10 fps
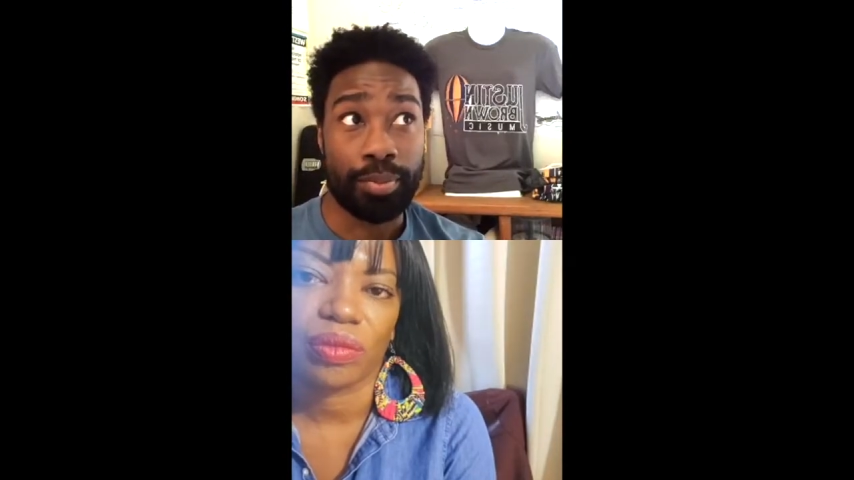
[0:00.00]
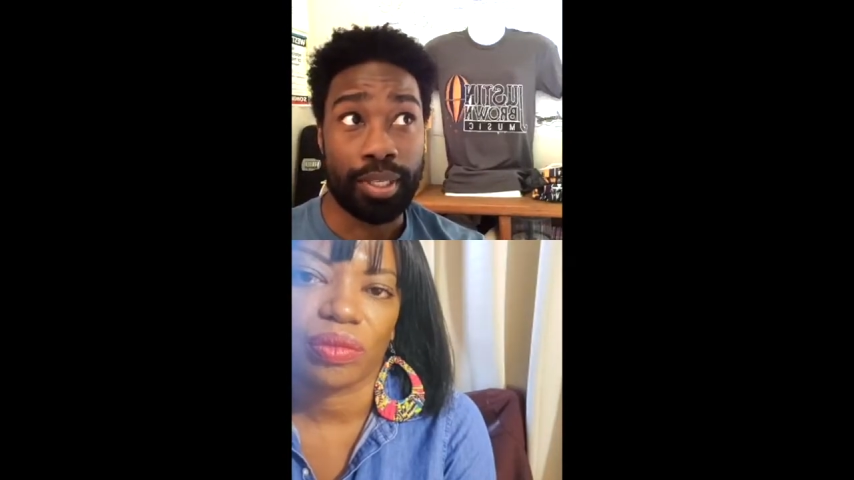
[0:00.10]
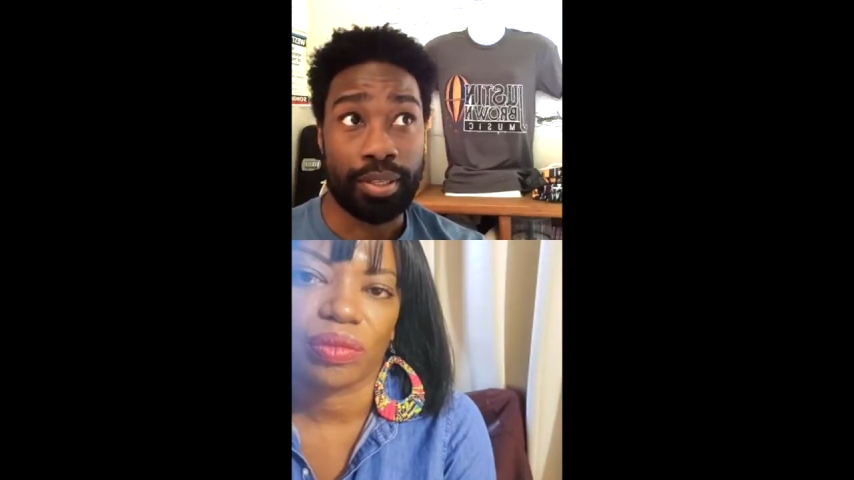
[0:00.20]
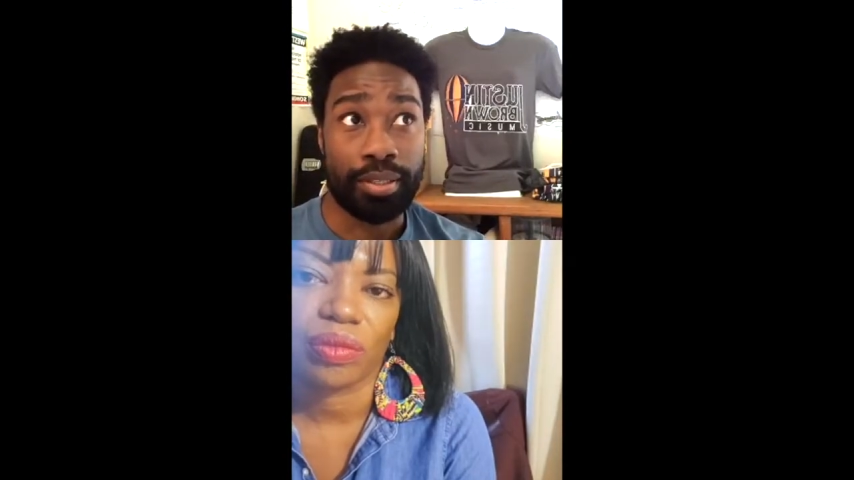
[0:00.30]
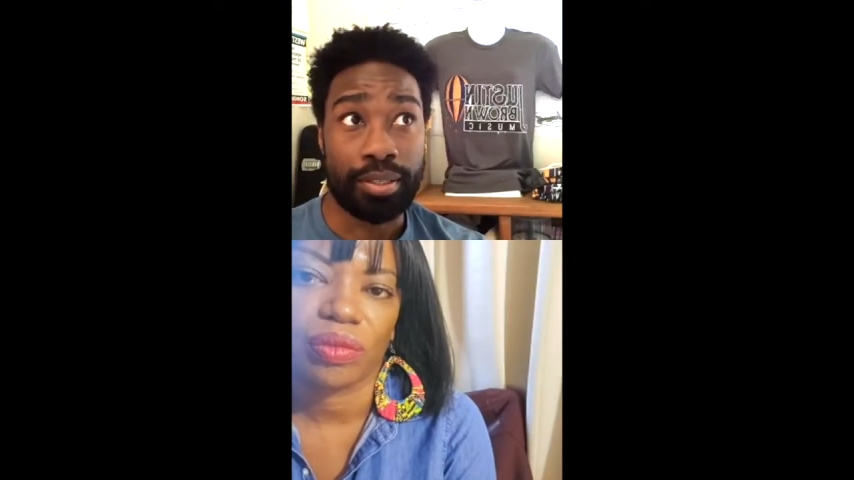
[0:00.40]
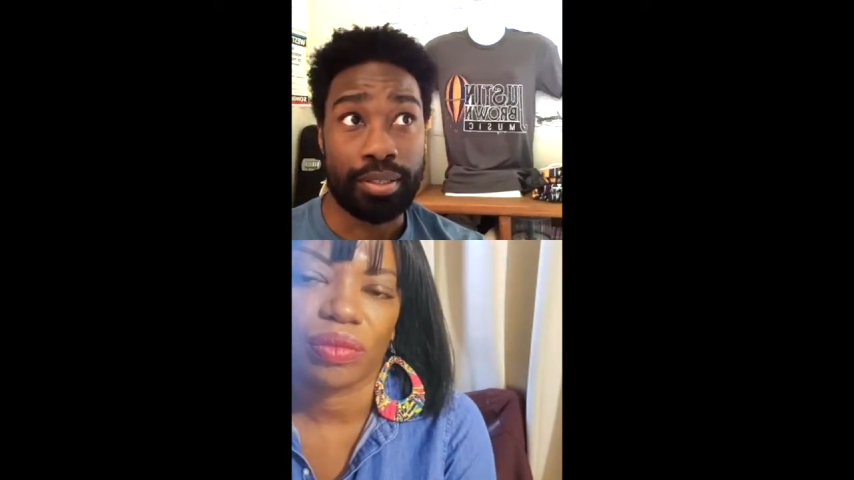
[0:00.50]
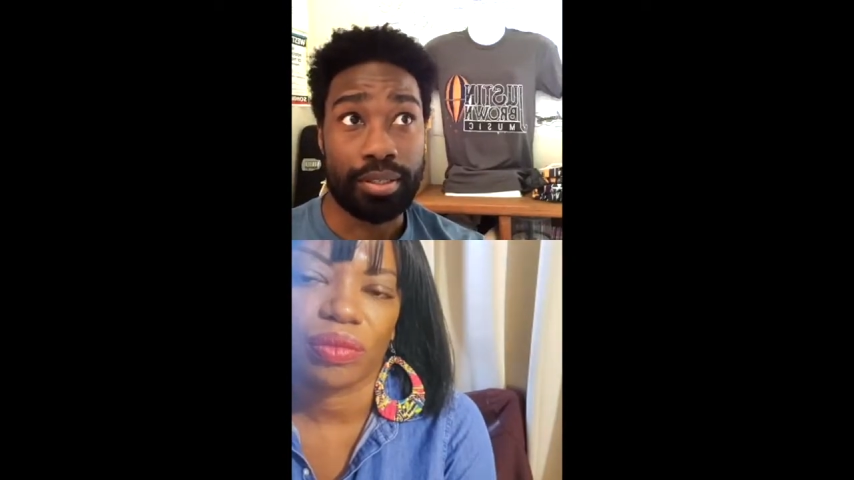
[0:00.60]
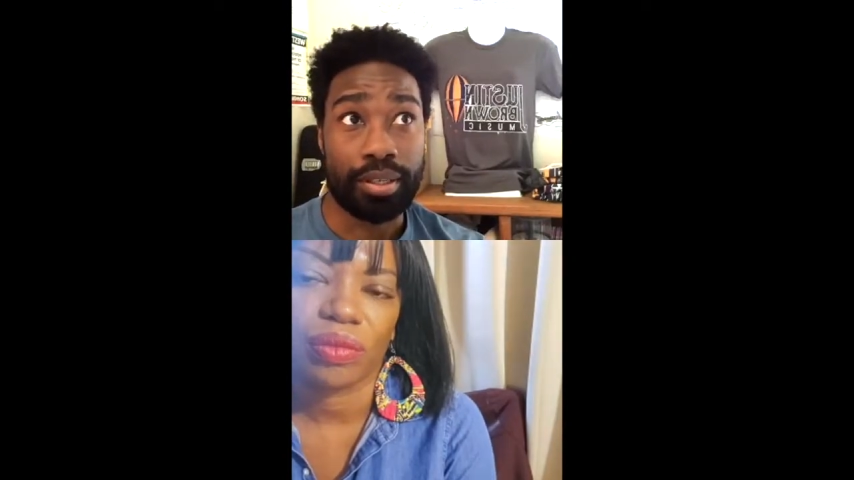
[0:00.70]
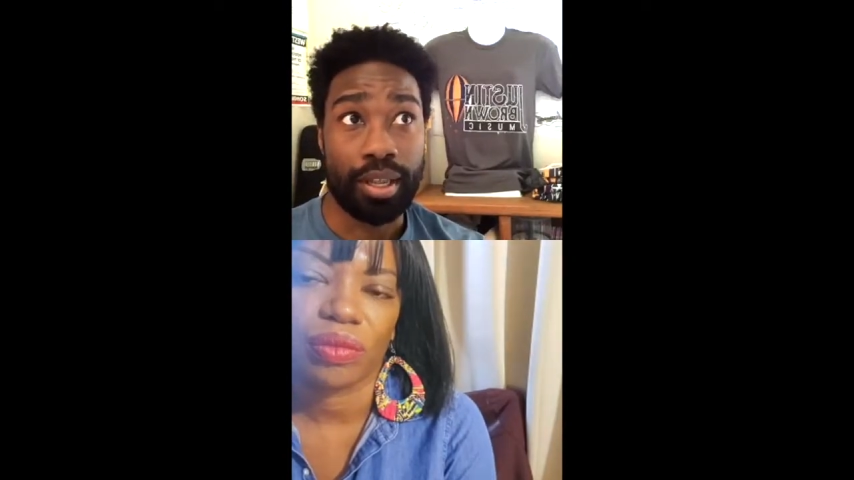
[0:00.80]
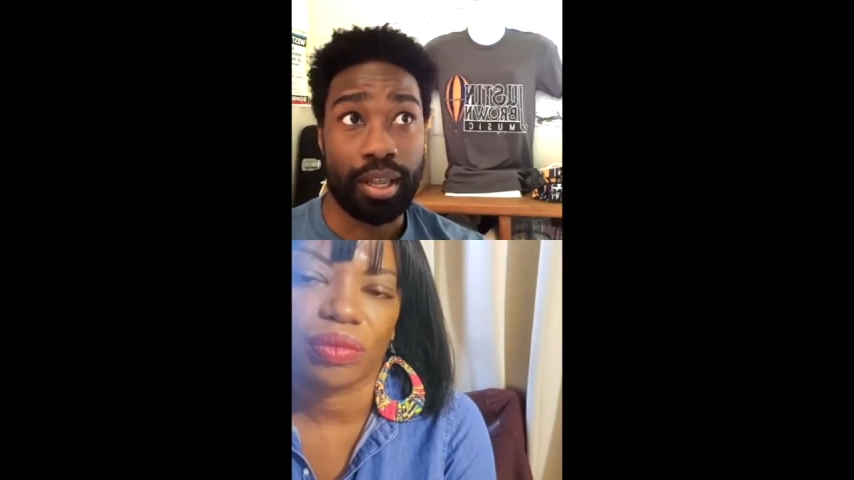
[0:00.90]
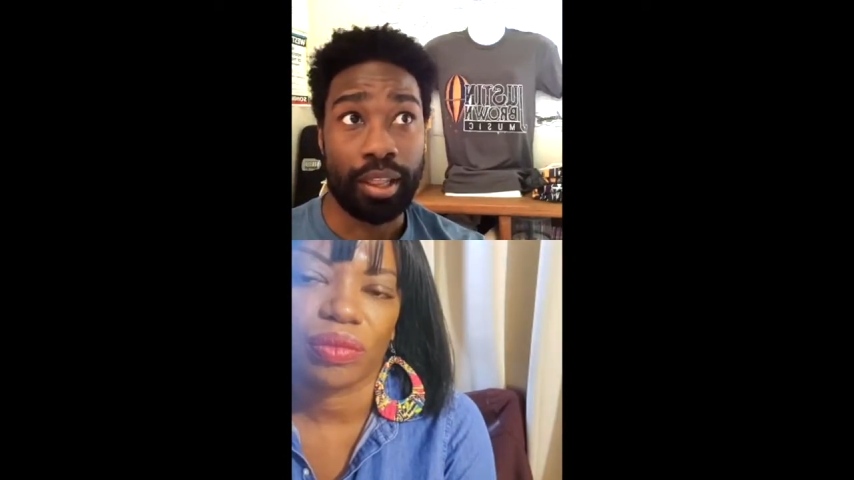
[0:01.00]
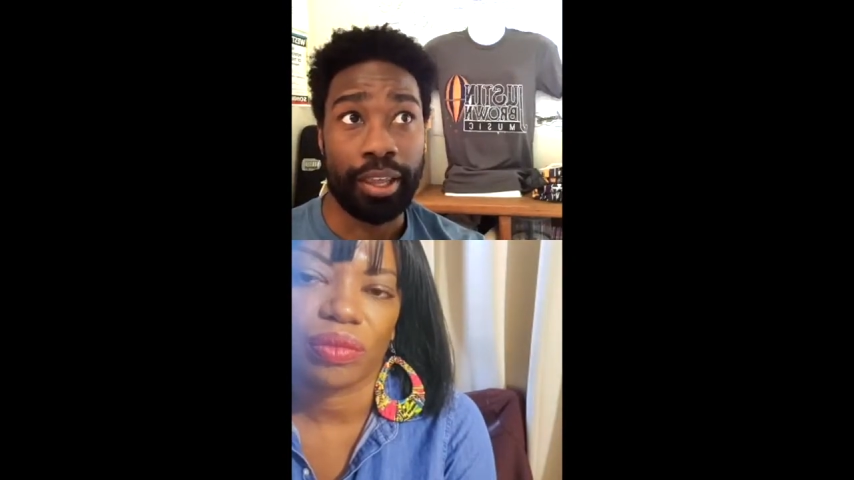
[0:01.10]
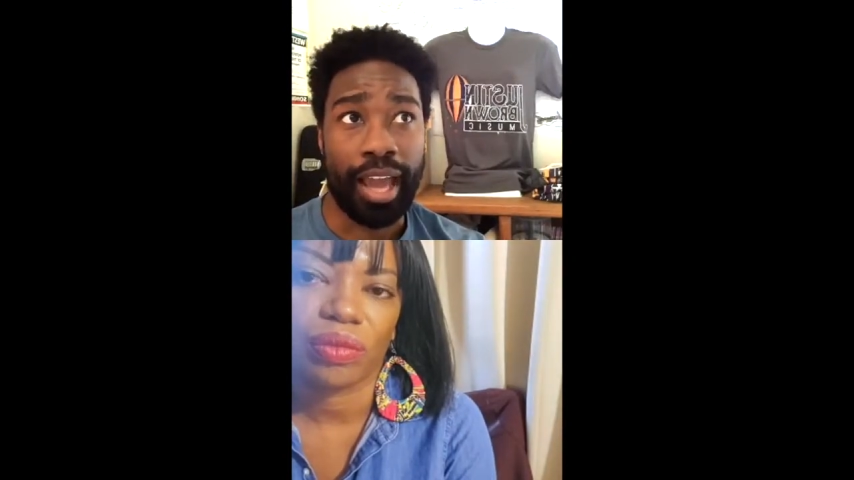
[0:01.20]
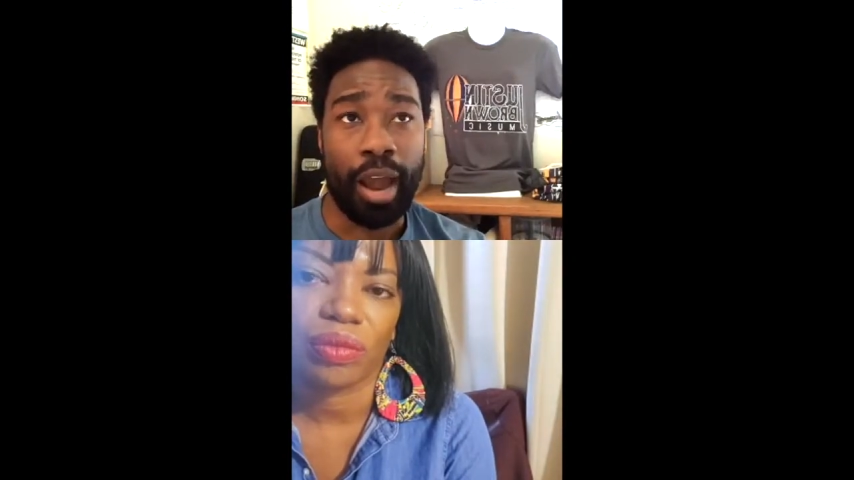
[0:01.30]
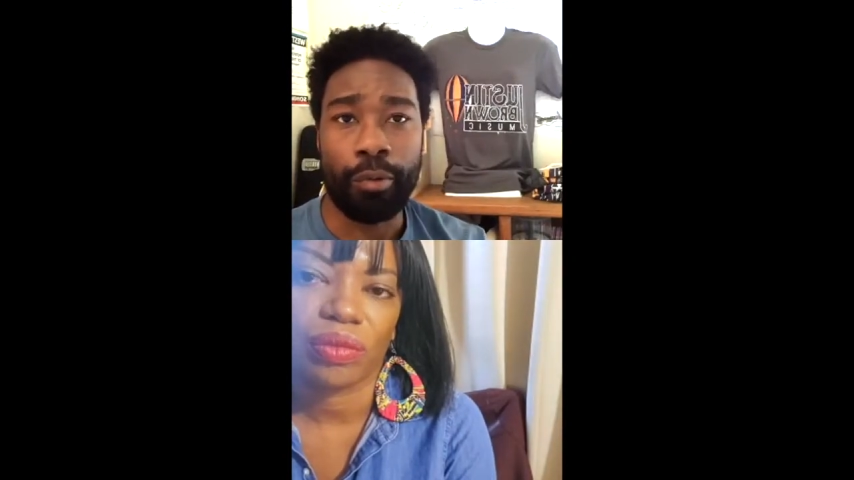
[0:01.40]
because
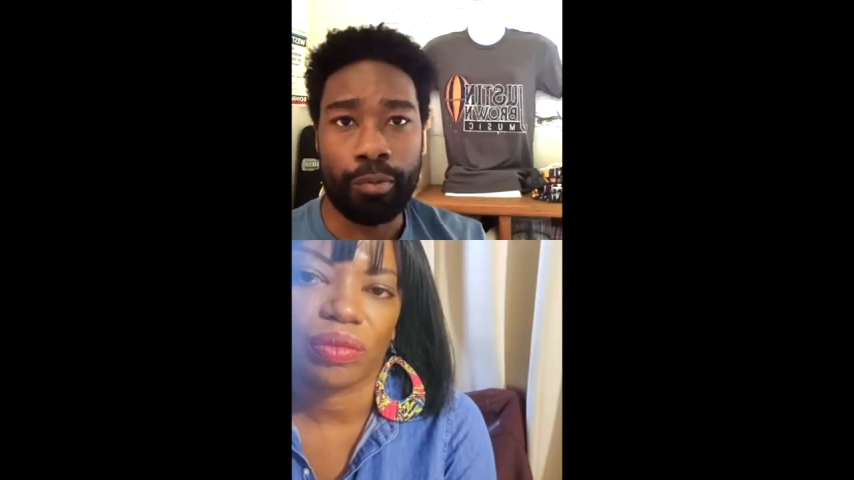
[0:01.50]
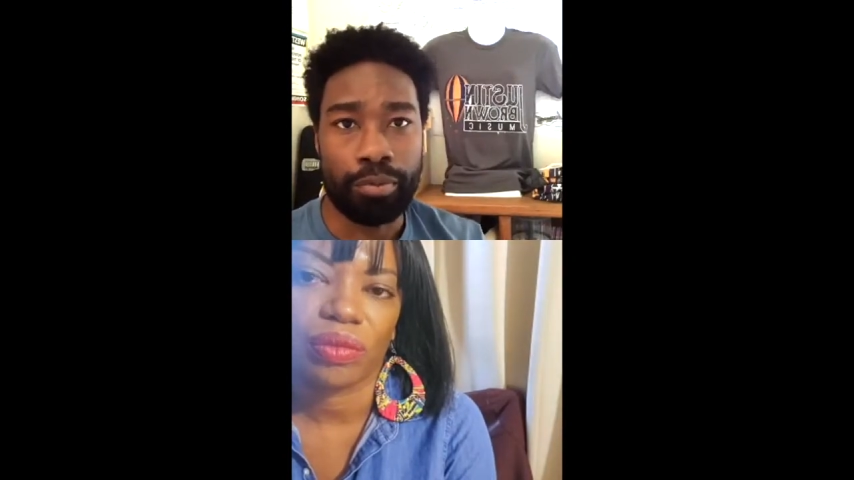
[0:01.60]
like I